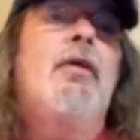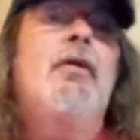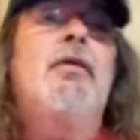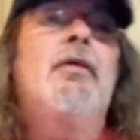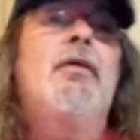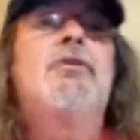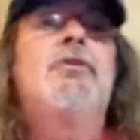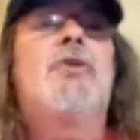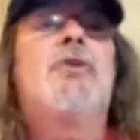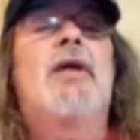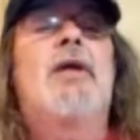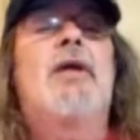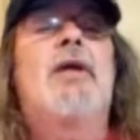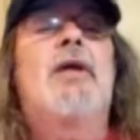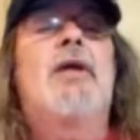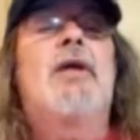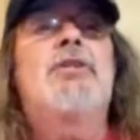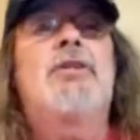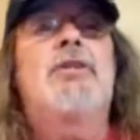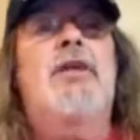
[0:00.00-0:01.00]
So I
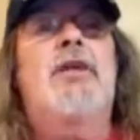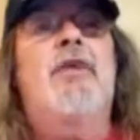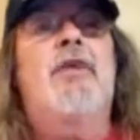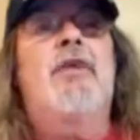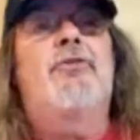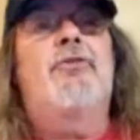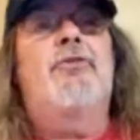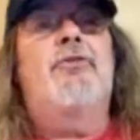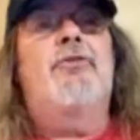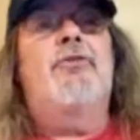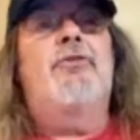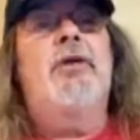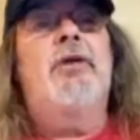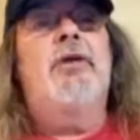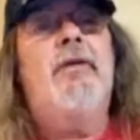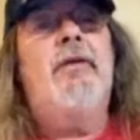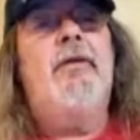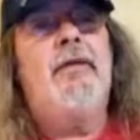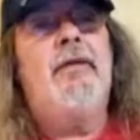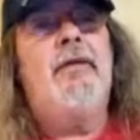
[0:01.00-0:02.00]
sit there for,
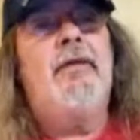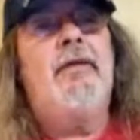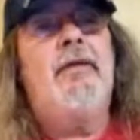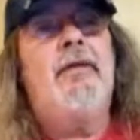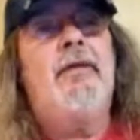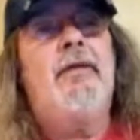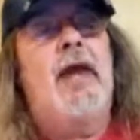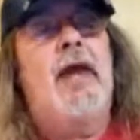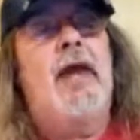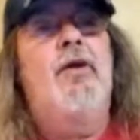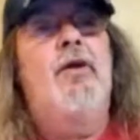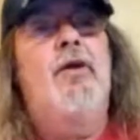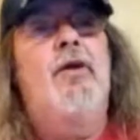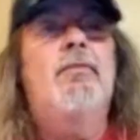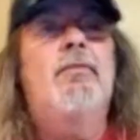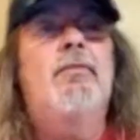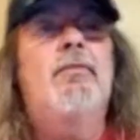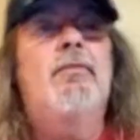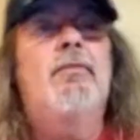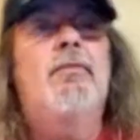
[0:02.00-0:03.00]
I don't know,
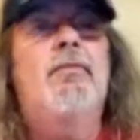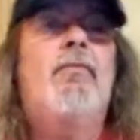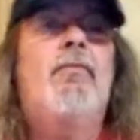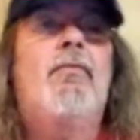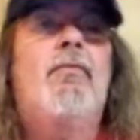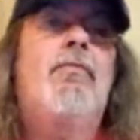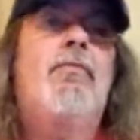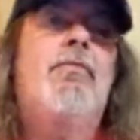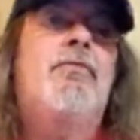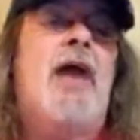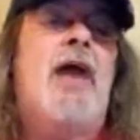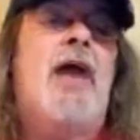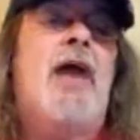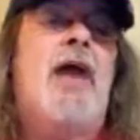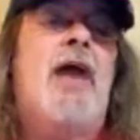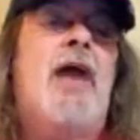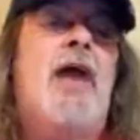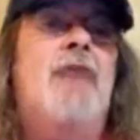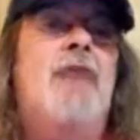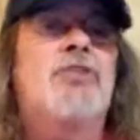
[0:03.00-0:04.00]
5,
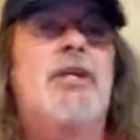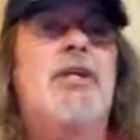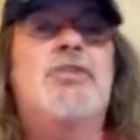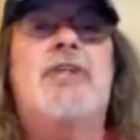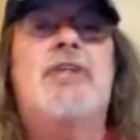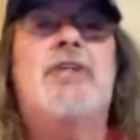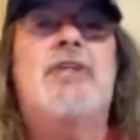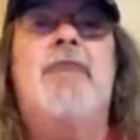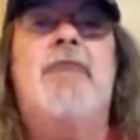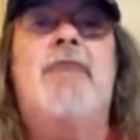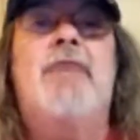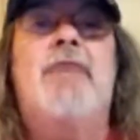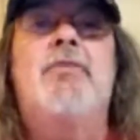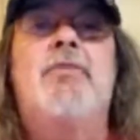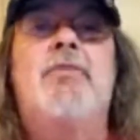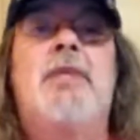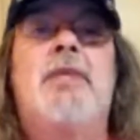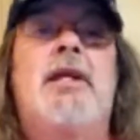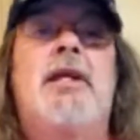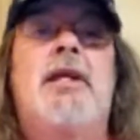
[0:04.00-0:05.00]
6, 7
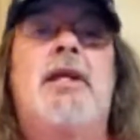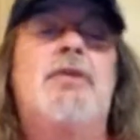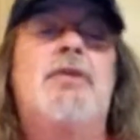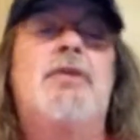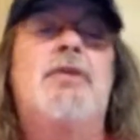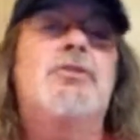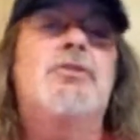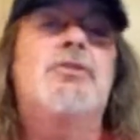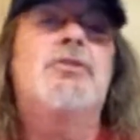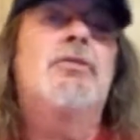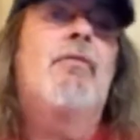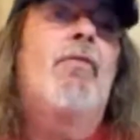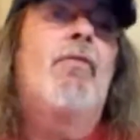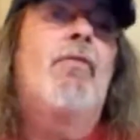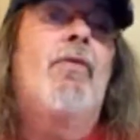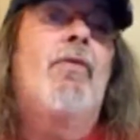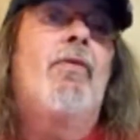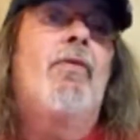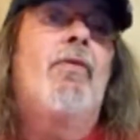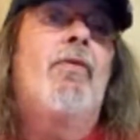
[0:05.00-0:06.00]
minutes,
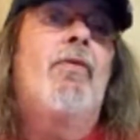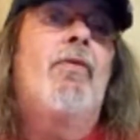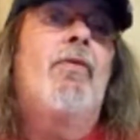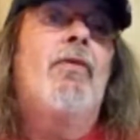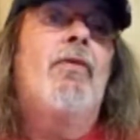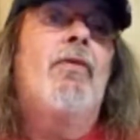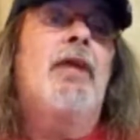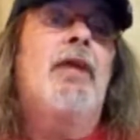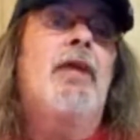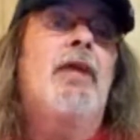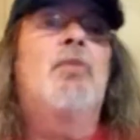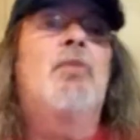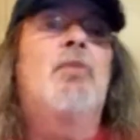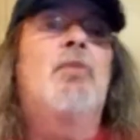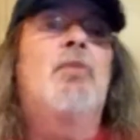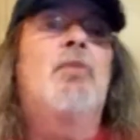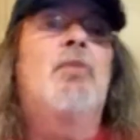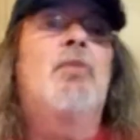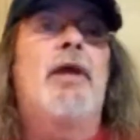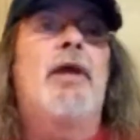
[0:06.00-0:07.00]
getting my
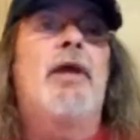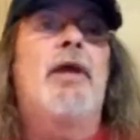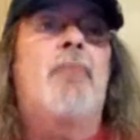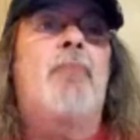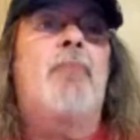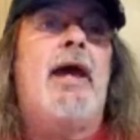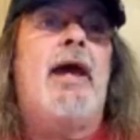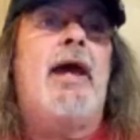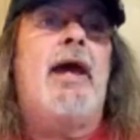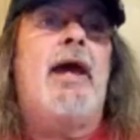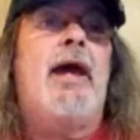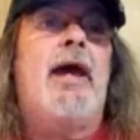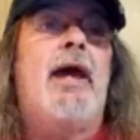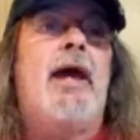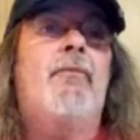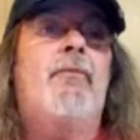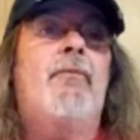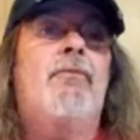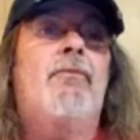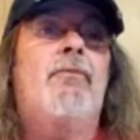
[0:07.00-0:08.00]
breath back.
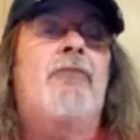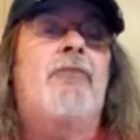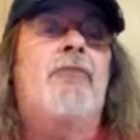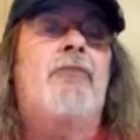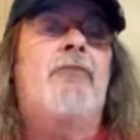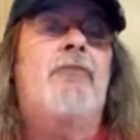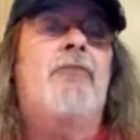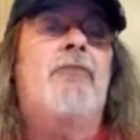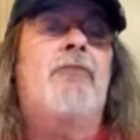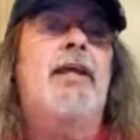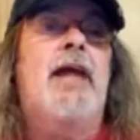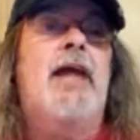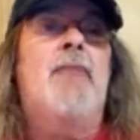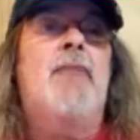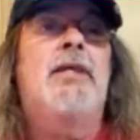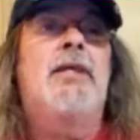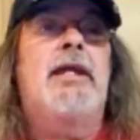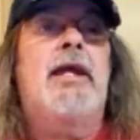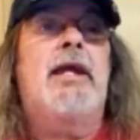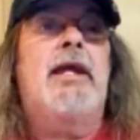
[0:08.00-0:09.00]
Finally got my
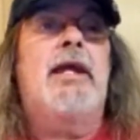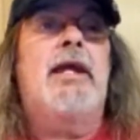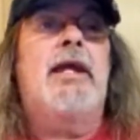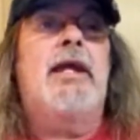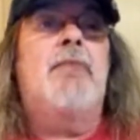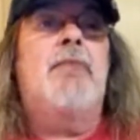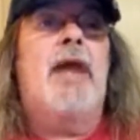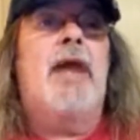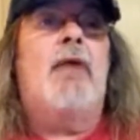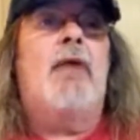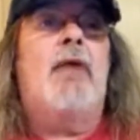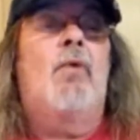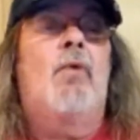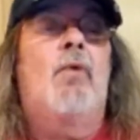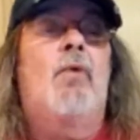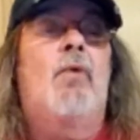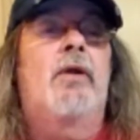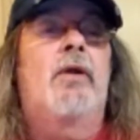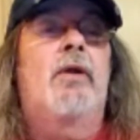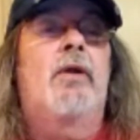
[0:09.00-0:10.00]
leg back working
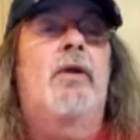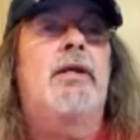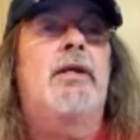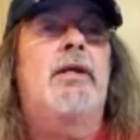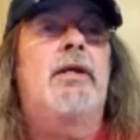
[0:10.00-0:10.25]
again.